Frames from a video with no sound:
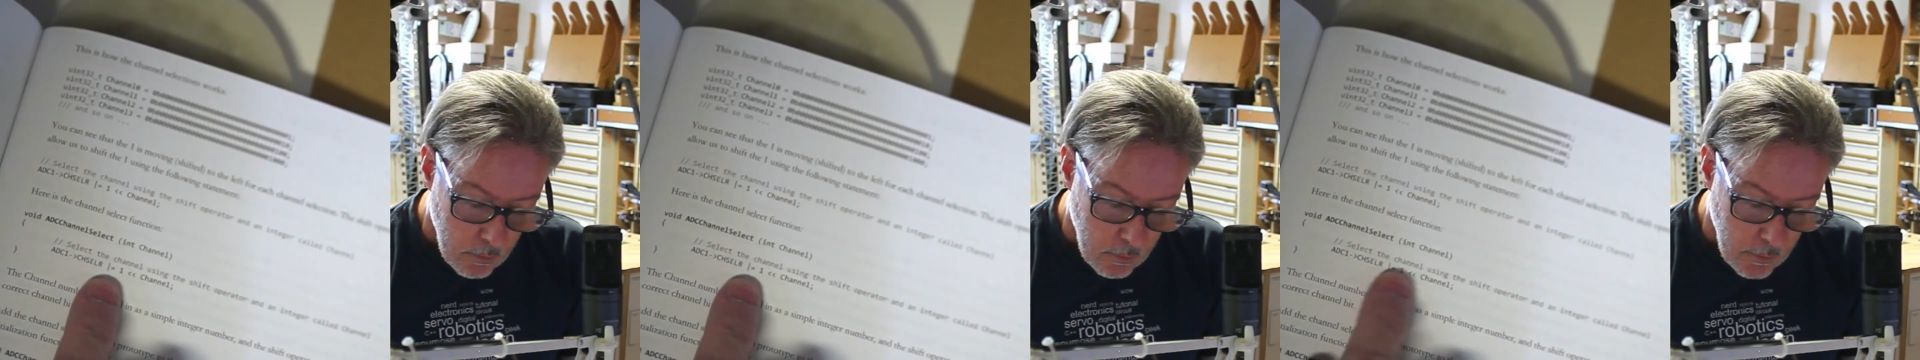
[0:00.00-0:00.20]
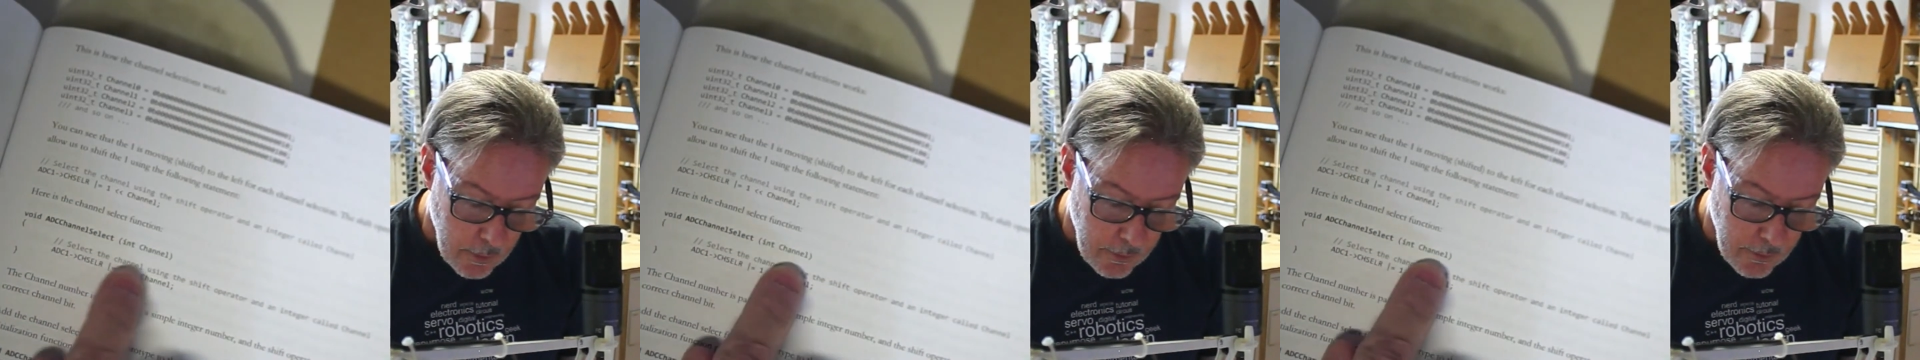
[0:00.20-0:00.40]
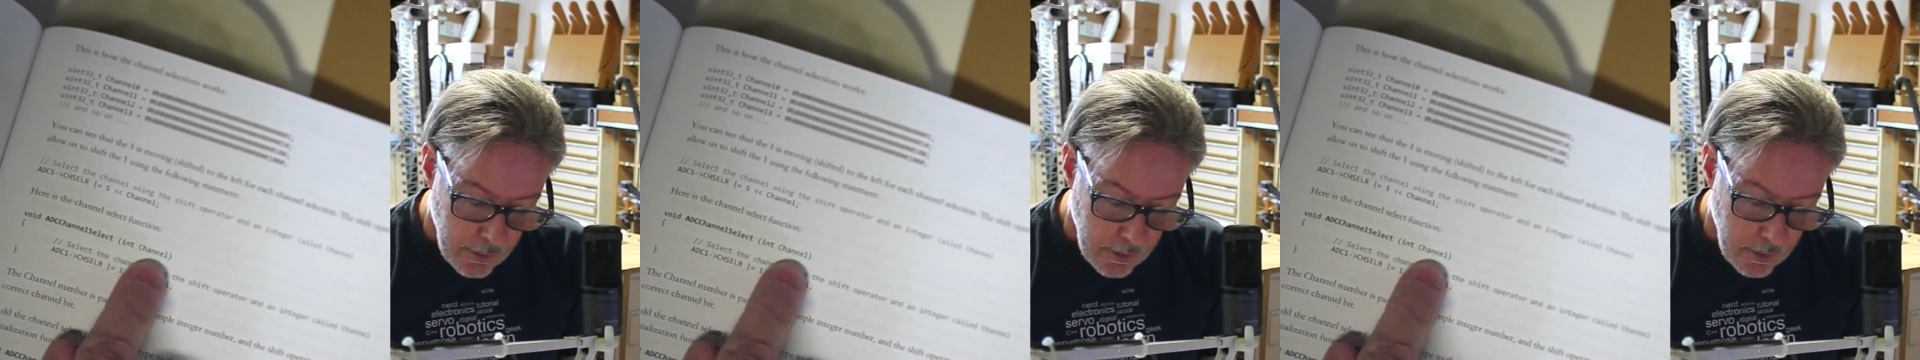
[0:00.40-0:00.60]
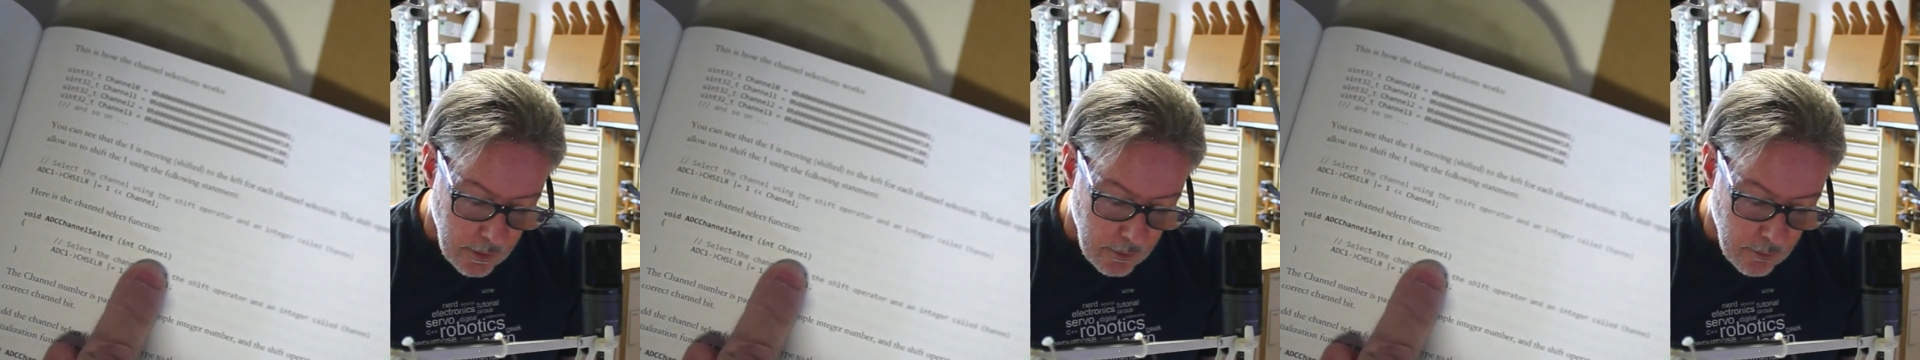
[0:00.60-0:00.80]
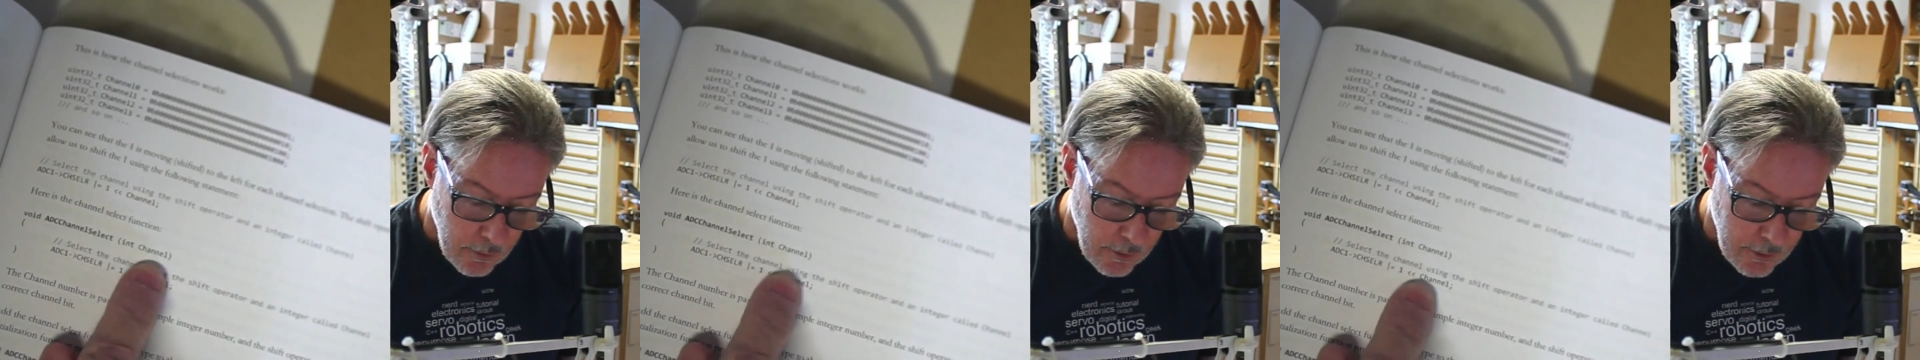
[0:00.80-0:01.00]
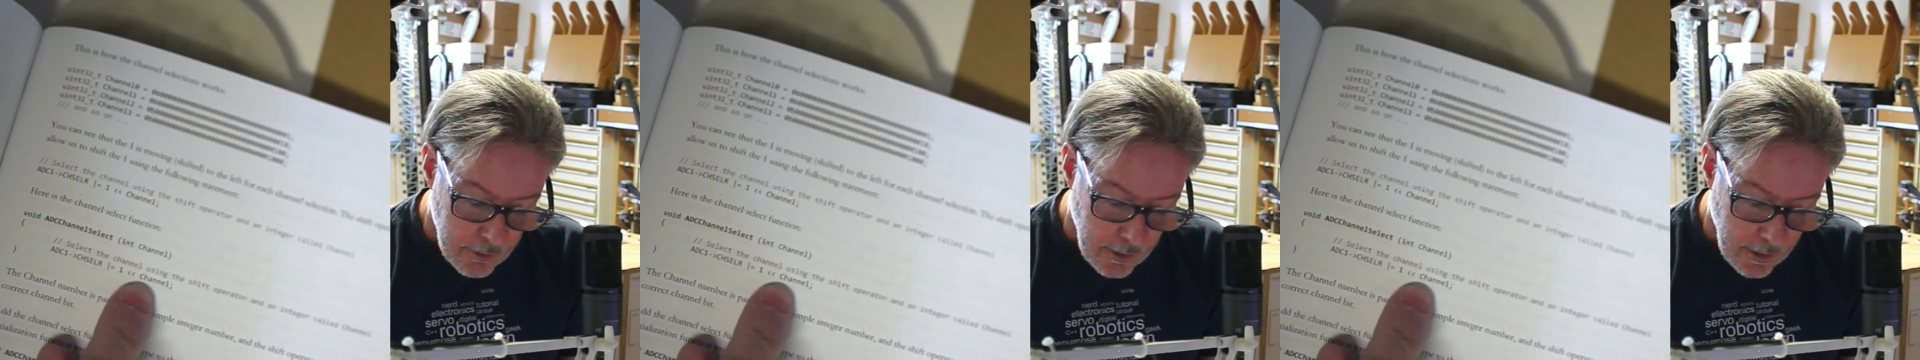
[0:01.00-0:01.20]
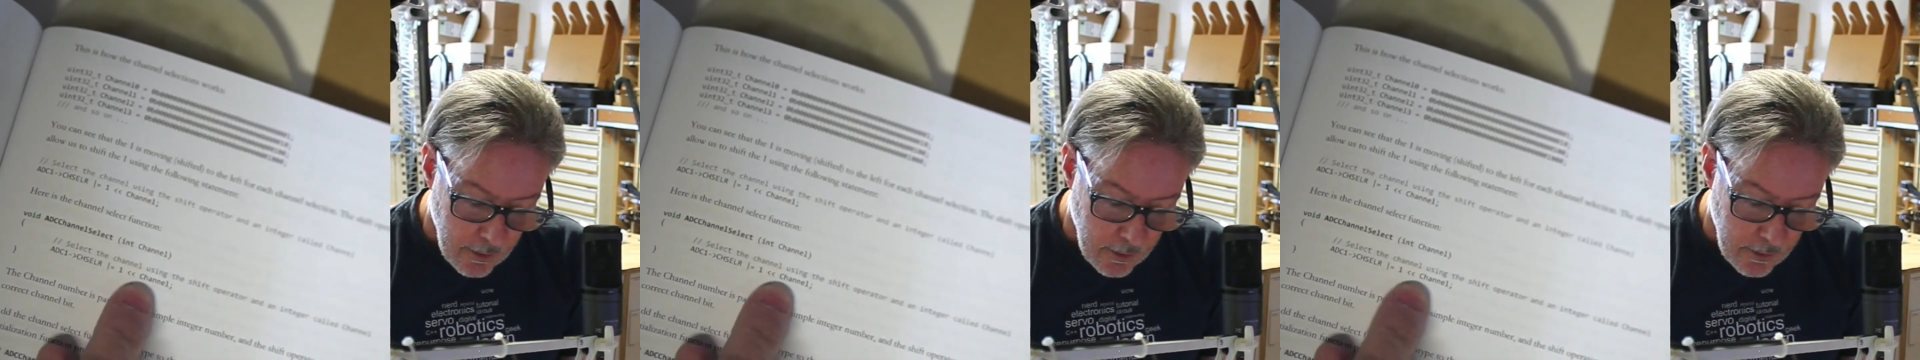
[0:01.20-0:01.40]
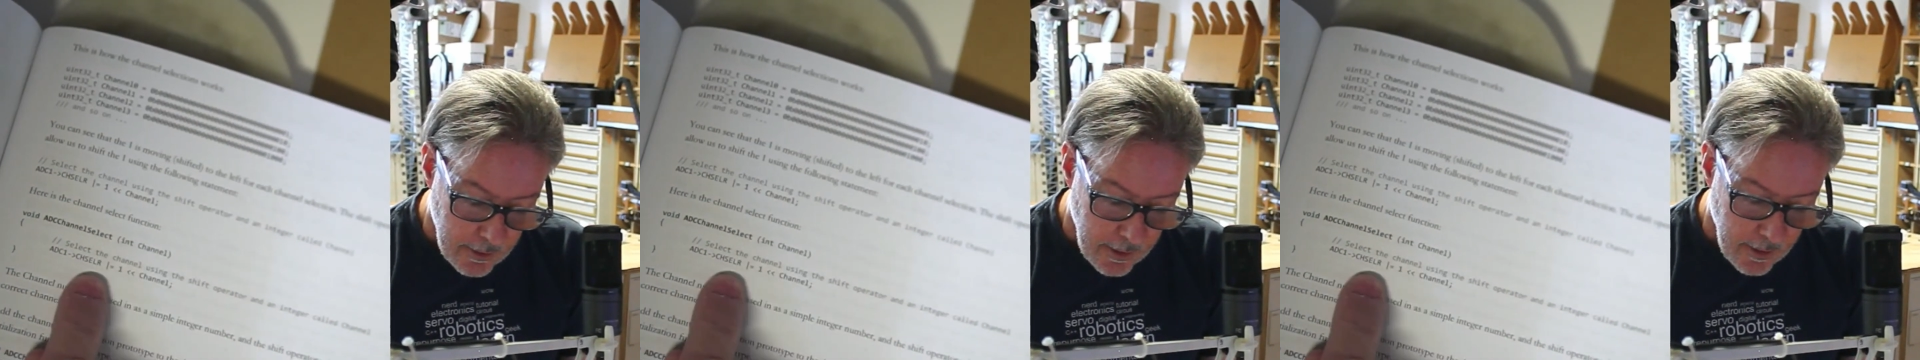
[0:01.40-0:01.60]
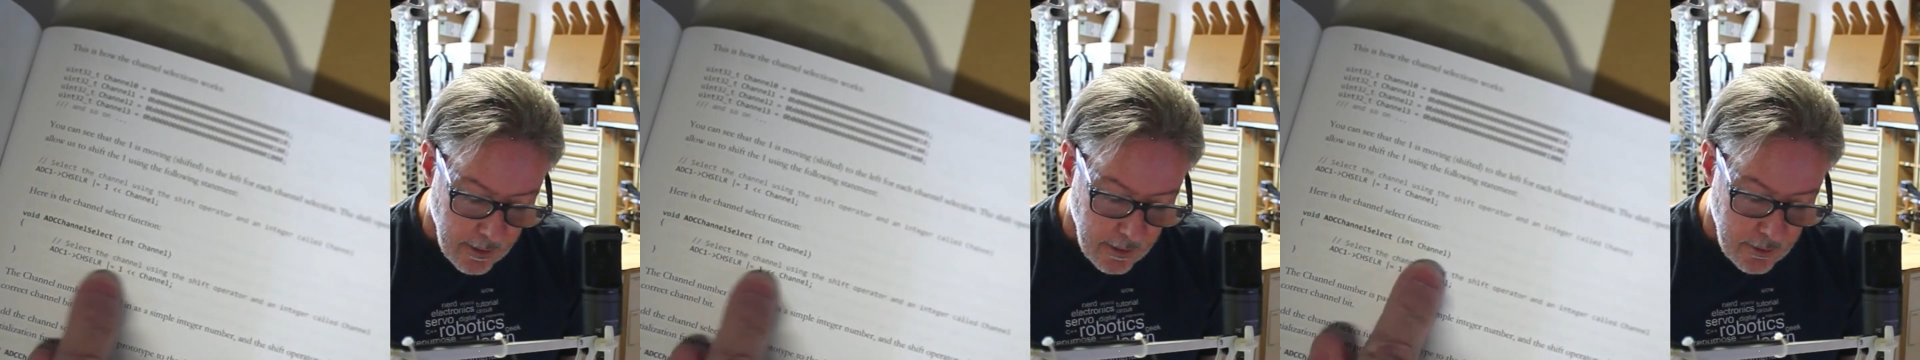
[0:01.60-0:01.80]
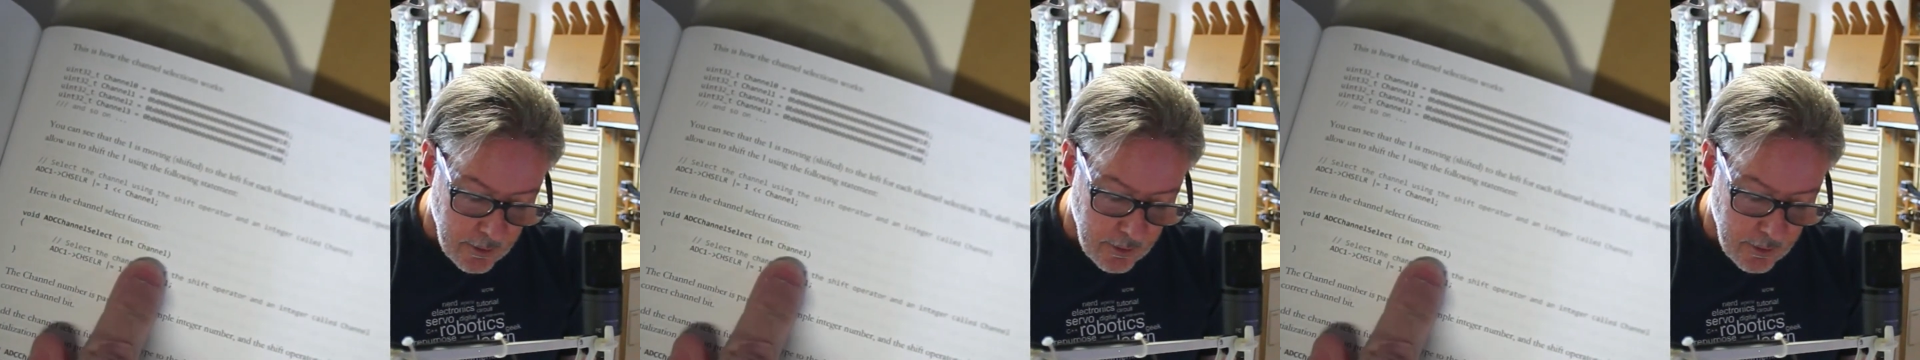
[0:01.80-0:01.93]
let's see, for the channel, yeah,